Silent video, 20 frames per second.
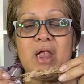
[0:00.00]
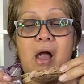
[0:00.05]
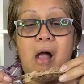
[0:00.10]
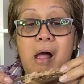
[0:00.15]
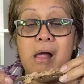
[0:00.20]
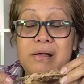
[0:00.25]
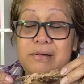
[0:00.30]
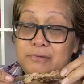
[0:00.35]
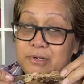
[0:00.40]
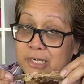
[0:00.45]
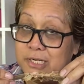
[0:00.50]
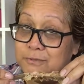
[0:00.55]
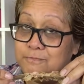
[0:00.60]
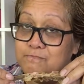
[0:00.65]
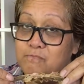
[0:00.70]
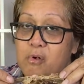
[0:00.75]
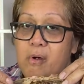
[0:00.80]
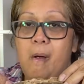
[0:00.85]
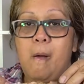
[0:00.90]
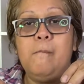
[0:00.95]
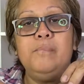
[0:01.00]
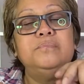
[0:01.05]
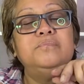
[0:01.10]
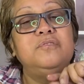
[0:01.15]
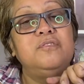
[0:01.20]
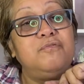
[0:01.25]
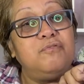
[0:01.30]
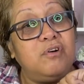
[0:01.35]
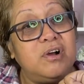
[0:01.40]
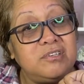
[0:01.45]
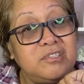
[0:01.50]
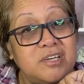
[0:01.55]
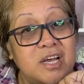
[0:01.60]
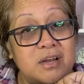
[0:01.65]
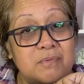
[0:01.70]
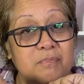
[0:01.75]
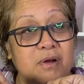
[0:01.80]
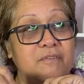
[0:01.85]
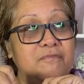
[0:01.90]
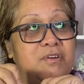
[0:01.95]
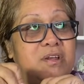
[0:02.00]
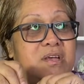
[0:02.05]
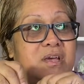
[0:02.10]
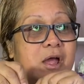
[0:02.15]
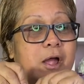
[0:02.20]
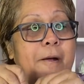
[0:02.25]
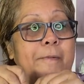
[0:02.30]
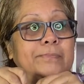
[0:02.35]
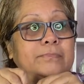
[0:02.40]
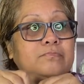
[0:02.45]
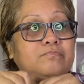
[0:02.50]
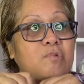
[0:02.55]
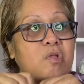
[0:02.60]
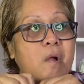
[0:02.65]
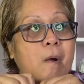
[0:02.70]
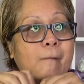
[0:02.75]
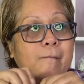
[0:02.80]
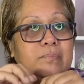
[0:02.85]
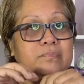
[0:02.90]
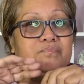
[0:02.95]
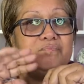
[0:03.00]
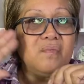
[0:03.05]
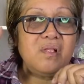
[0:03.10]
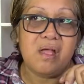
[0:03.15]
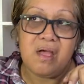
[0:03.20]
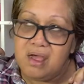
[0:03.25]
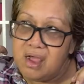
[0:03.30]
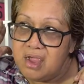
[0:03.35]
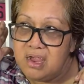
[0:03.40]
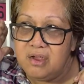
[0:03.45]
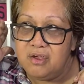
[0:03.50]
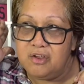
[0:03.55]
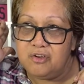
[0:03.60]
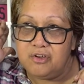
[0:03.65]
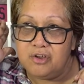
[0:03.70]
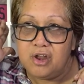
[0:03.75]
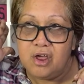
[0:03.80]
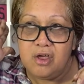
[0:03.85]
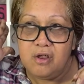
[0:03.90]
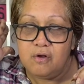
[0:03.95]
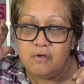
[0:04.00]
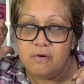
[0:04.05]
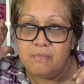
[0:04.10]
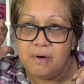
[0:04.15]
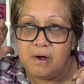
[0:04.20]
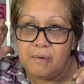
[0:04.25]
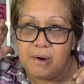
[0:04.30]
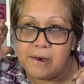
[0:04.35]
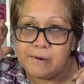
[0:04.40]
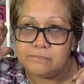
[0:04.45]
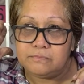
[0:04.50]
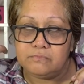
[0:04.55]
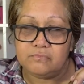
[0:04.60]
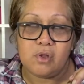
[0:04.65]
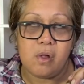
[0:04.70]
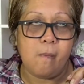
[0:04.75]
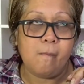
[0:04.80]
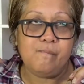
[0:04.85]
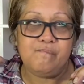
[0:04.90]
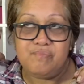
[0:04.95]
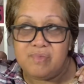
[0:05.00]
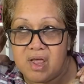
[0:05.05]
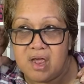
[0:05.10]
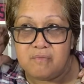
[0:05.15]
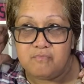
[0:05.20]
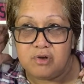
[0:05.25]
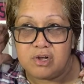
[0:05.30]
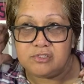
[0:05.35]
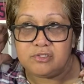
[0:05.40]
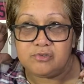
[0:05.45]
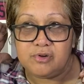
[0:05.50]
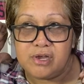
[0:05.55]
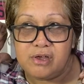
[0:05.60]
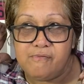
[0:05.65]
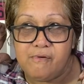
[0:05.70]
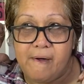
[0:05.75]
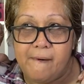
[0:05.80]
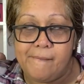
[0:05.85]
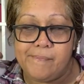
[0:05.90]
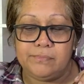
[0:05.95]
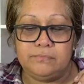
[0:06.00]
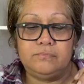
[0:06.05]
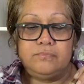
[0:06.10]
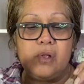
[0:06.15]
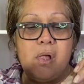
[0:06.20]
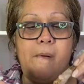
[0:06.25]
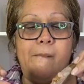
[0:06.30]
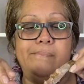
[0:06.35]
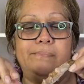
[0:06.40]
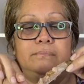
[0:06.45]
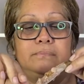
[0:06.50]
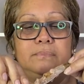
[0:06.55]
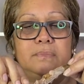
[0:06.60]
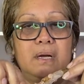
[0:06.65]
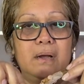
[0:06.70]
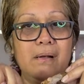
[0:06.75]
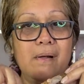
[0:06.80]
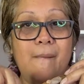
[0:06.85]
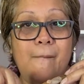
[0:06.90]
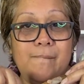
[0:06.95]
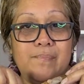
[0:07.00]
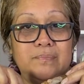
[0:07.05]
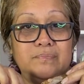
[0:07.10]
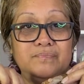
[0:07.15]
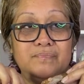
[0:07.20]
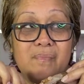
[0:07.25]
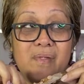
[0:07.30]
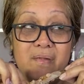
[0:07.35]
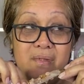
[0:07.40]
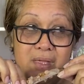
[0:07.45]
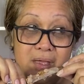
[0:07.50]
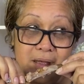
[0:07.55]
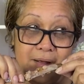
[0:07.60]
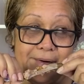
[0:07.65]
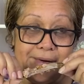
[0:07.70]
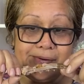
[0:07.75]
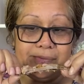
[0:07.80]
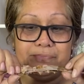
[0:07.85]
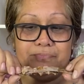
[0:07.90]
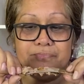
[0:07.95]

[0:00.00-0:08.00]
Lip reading: Anyway, before I started my video, I had no lawnmower. None whatsoever. Yeah,